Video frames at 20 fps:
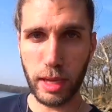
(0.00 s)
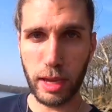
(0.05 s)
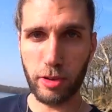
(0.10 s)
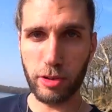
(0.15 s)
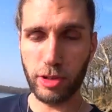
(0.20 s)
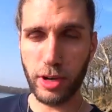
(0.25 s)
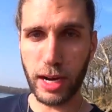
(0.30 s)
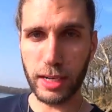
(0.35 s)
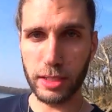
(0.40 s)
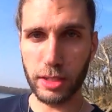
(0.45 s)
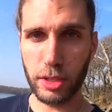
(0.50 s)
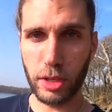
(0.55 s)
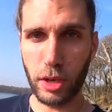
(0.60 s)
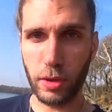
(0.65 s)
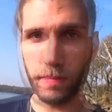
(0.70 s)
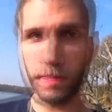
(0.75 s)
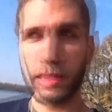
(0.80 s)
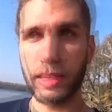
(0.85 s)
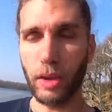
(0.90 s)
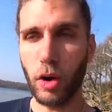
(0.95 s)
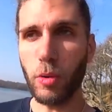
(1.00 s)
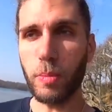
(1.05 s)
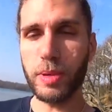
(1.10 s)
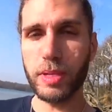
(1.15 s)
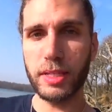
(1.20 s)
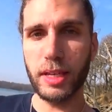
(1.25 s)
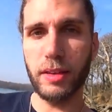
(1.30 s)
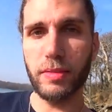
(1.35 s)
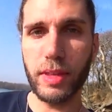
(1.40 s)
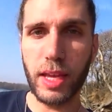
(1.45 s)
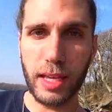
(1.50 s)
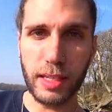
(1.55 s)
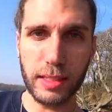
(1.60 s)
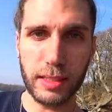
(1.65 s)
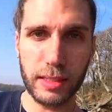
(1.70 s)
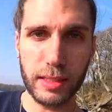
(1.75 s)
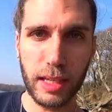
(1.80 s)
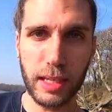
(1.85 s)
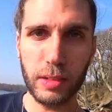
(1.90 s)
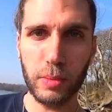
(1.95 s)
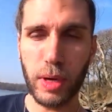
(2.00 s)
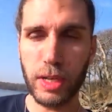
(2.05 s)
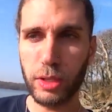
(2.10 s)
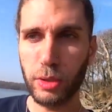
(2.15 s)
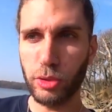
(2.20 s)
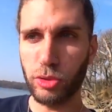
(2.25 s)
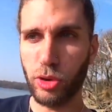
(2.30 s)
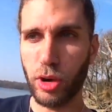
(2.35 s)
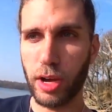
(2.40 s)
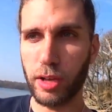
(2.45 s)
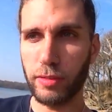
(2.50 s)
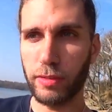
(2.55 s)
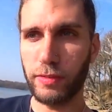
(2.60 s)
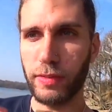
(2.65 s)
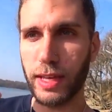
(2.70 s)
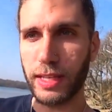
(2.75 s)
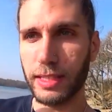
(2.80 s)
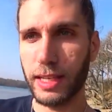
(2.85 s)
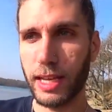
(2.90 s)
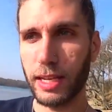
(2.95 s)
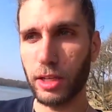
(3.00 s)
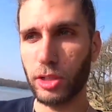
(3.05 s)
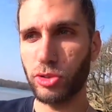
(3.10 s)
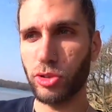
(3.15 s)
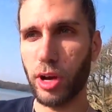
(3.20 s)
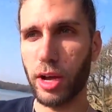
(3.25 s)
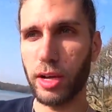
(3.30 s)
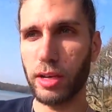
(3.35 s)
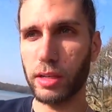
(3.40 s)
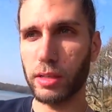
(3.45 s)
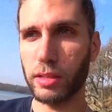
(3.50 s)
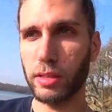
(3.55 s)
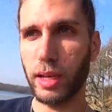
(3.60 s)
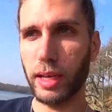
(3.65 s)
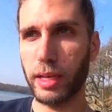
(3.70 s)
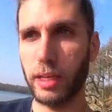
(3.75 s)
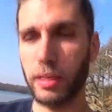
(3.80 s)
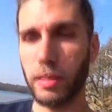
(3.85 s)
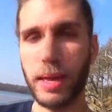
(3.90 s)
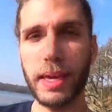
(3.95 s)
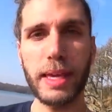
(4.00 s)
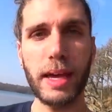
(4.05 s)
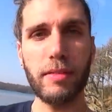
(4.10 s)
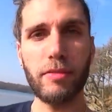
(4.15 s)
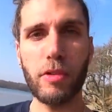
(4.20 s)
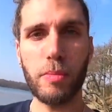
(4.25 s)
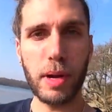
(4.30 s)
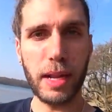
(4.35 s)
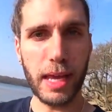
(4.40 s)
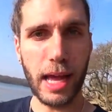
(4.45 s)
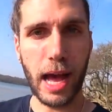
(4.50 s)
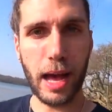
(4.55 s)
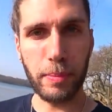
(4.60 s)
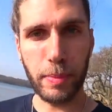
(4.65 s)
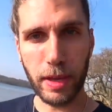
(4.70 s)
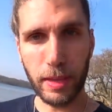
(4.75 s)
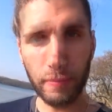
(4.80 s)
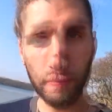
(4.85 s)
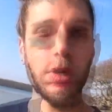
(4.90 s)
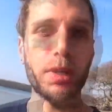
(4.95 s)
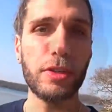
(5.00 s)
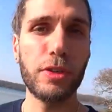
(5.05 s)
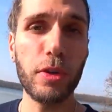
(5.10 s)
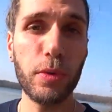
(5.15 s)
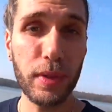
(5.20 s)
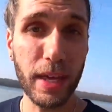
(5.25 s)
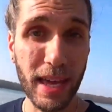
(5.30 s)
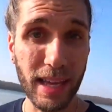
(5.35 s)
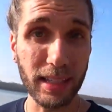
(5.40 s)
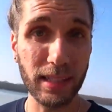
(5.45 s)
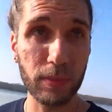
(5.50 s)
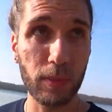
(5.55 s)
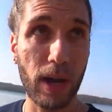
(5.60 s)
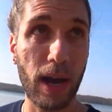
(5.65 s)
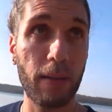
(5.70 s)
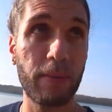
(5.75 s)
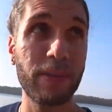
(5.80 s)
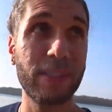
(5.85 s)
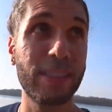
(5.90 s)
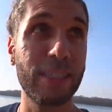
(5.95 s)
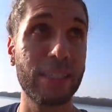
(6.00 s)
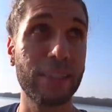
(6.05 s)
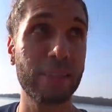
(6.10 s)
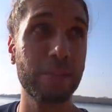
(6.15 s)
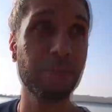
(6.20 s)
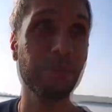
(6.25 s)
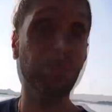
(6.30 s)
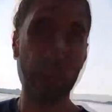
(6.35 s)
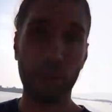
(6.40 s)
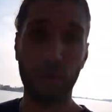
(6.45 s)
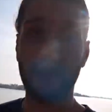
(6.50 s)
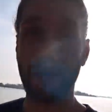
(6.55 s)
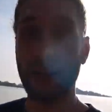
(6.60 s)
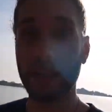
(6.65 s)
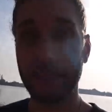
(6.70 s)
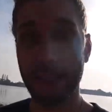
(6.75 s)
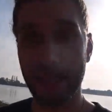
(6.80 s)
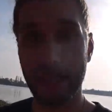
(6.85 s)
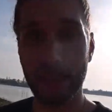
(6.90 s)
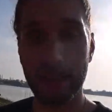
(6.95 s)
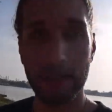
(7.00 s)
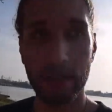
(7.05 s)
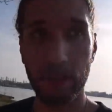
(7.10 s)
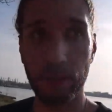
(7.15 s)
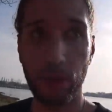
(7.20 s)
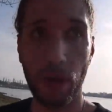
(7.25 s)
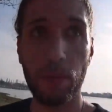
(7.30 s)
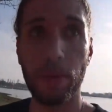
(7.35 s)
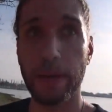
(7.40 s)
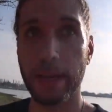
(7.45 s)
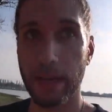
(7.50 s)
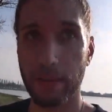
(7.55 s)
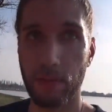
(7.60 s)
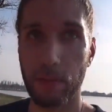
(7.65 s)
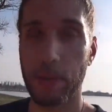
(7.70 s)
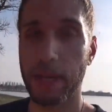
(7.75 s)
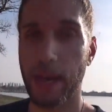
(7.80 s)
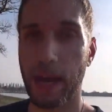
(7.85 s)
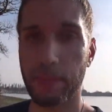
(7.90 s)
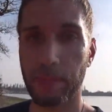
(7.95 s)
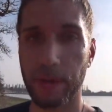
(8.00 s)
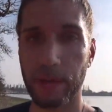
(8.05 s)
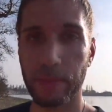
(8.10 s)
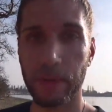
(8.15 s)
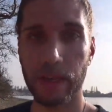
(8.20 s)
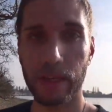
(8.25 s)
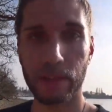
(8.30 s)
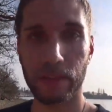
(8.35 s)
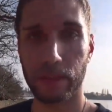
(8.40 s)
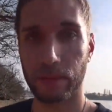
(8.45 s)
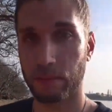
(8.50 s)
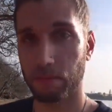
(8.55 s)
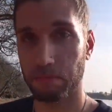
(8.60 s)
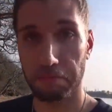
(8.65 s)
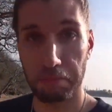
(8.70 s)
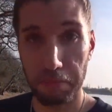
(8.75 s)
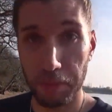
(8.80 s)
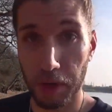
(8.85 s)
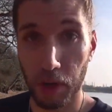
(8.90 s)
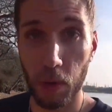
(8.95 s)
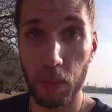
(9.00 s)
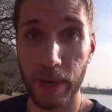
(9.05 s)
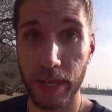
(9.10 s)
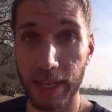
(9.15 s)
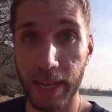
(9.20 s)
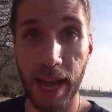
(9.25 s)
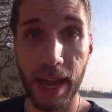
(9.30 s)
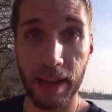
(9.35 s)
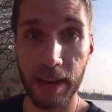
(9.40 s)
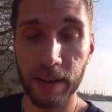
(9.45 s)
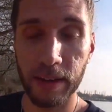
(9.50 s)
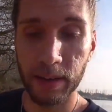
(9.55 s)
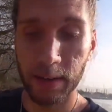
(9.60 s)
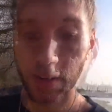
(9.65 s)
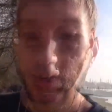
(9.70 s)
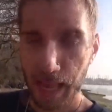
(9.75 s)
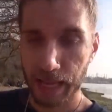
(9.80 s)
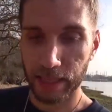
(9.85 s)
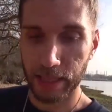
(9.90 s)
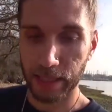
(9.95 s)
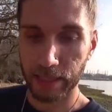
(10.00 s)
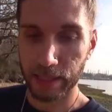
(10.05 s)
they are attracted to you. The opposite of this is when you try and fit in and try and like make everybody happy. When you do this, what happens is, well, firstly, you don't make everybody happy because nobody can, and